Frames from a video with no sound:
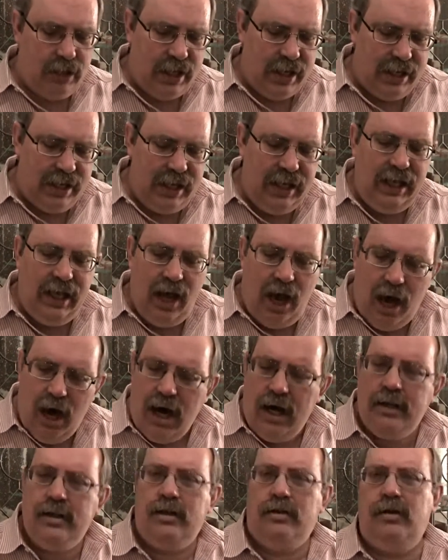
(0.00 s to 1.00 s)
and he
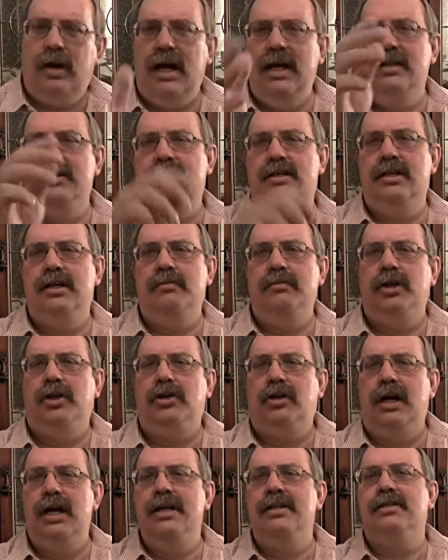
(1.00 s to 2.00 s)
authorized them to
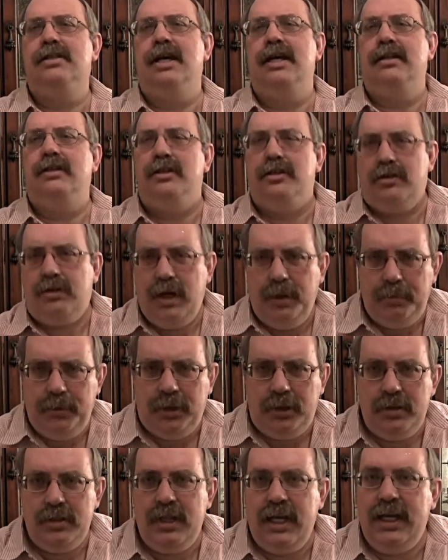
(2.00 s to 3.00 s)
translate the
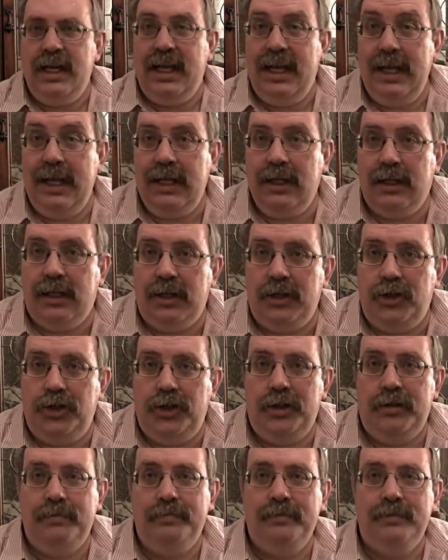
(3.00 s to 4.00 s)
scriptures into
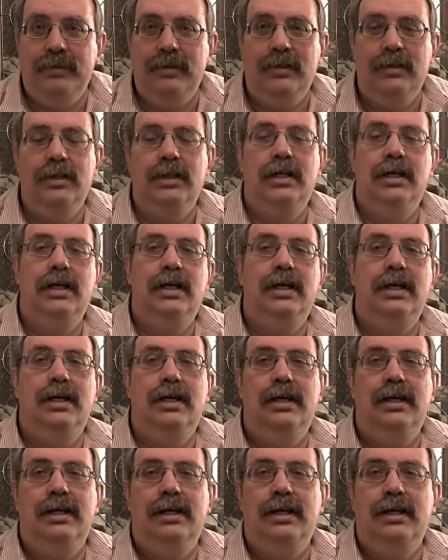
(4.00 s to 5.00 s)
English.
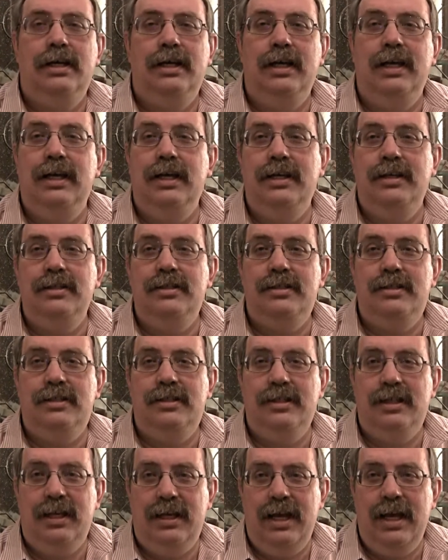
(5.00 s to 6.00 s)
Hence
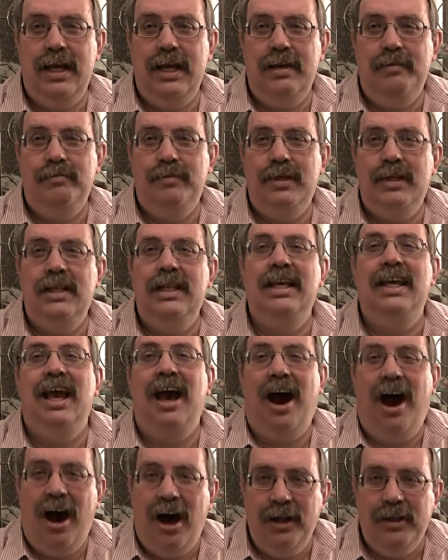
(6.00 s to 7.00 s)
the name, the
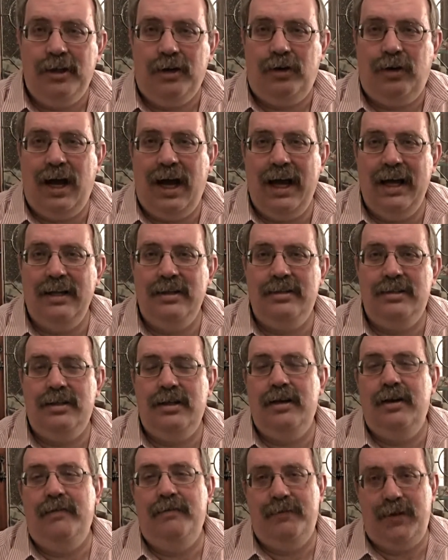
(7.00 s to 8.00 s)
Authorized
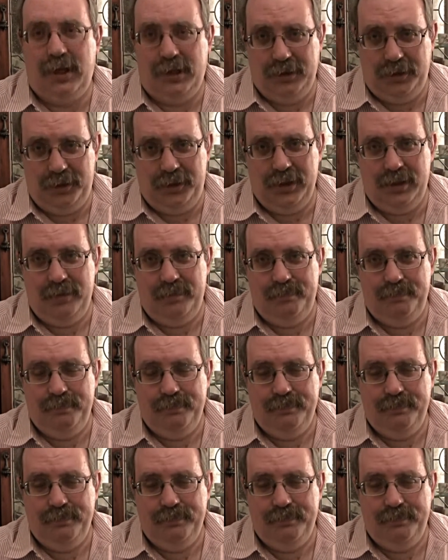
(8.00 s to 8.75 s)
Version.